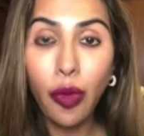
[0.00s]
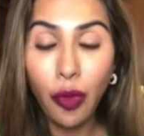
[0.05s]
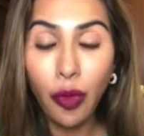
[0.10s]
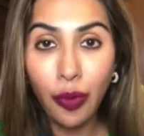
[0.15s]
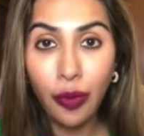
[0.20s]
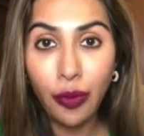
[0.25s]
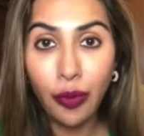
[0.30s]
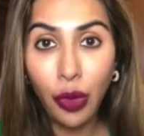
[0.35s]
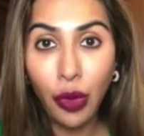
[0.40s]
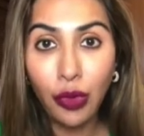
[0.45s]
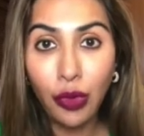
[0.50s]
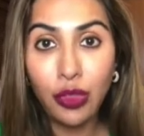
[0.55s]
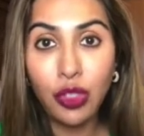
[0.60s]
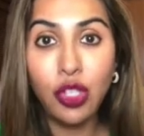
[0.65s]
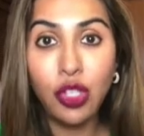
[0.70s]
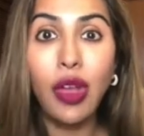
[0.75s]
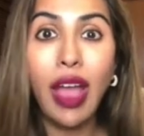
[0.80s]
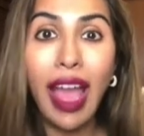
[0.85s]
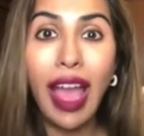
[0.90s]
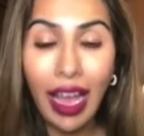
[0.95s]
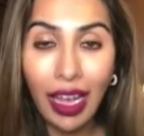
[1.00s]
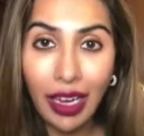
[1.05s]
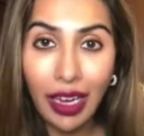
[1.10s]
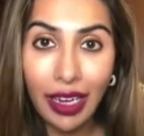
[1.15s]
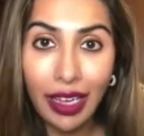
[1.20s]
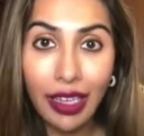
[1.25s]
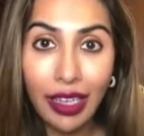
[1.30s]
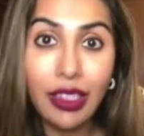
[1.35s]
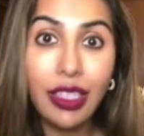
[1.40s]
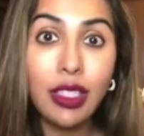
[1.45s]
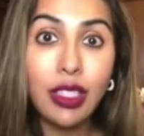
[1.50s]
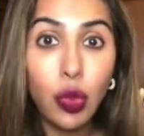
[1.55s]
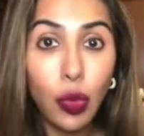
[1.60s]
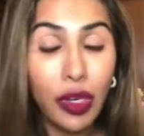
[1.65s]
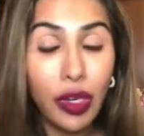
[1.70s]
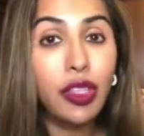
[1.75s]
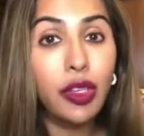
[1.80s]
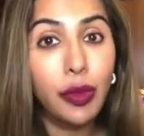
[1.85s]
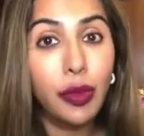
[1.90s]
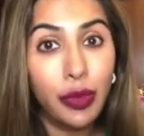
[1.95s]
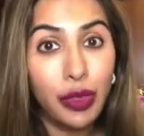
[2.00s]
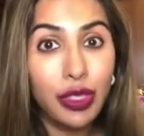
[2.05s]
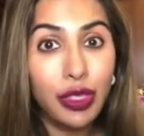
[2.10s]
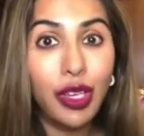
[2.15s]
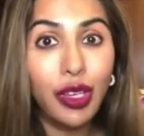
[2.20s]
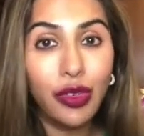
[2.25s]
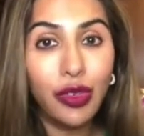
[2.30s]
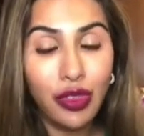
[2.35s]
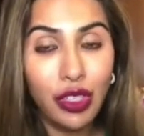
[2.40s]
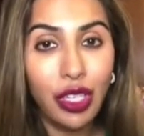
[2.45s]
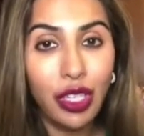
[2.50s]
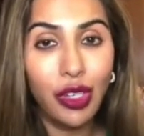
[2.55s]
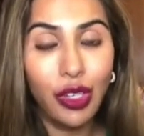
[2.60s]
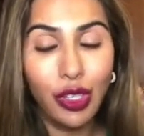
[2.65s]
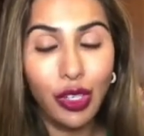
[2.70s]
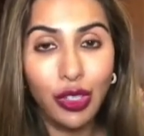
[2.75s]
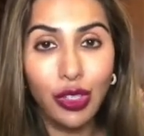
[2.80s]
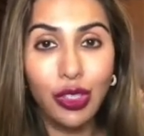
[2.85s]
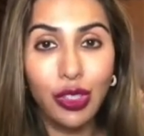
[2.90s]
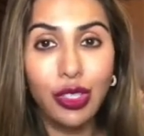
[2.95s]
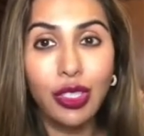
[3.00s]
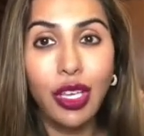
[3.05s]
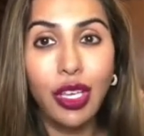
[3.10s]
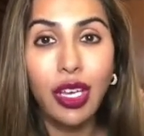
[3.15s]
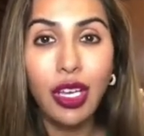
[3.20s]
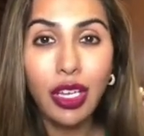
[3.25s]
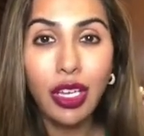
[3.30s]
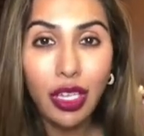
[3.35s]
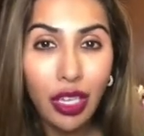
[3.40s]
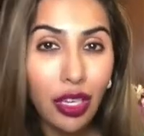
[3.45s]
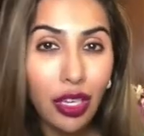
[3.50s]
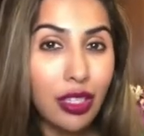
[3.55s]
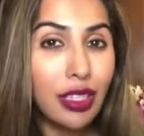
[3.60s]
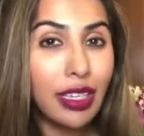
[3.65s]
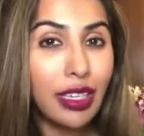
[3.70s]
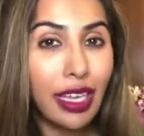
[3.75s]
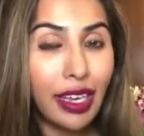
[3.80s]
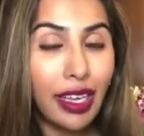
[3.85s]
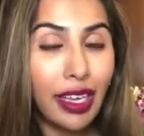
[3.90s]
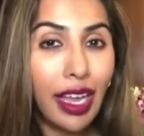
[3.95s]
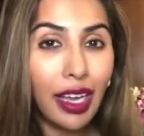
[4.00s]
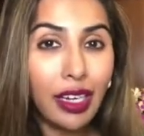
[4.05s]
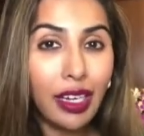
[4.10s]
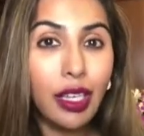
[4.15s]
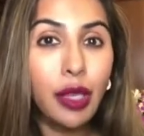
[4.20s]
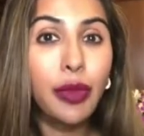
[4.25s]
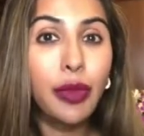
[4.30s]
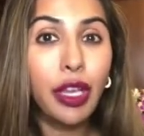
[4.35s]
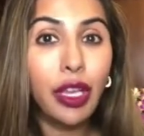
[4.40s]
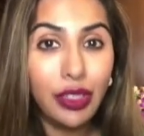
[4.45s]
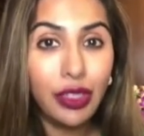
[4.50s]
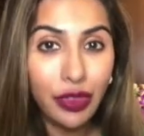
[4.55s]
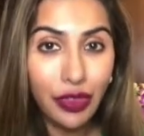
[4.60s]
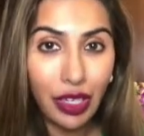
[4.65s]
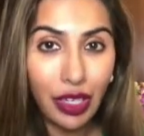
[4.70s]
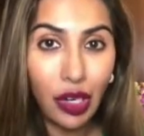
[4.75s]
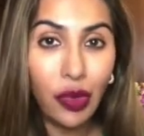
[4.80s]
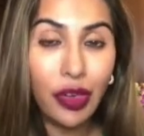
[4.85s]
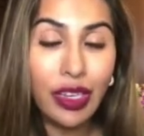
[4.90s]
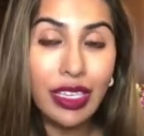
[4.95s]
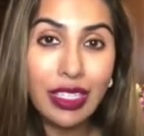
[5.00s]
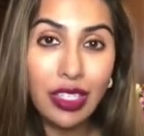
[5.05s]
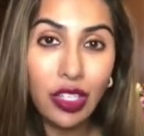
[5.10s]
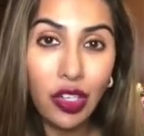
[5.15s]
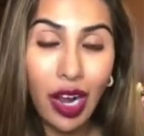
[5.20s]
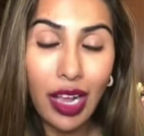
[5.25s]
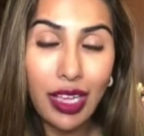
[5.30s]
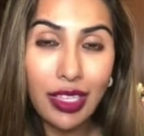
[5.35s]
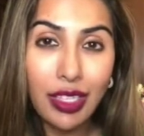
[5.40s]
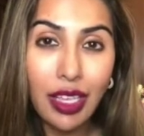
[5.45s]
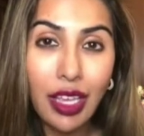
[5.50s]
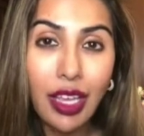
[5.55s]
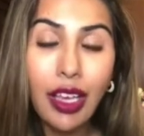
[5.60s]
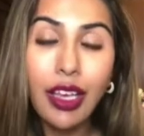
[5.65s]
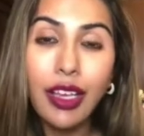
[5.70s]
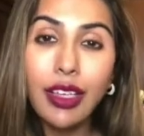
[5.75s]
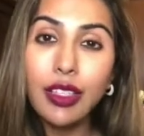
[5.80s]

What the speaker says: prone to acne. That's 23% of teenagers getting acne because of increased stress.